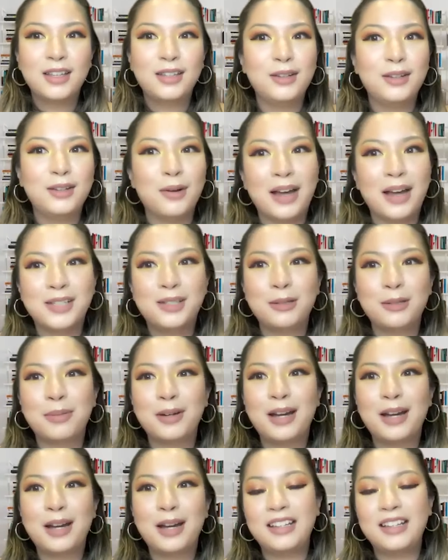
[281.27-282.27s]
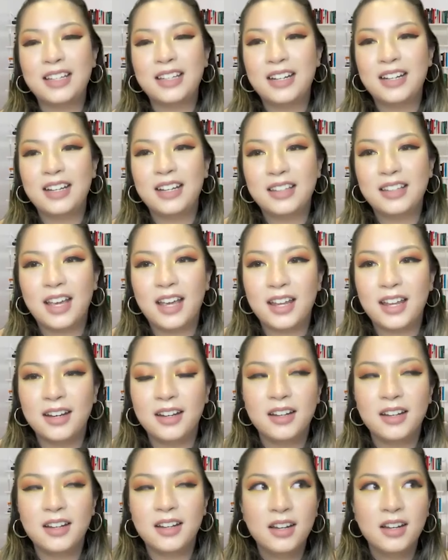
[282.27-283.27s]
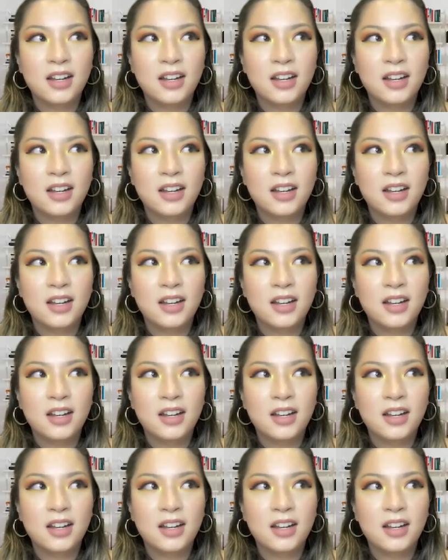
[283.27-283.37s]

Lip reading: you know, I super hated it, and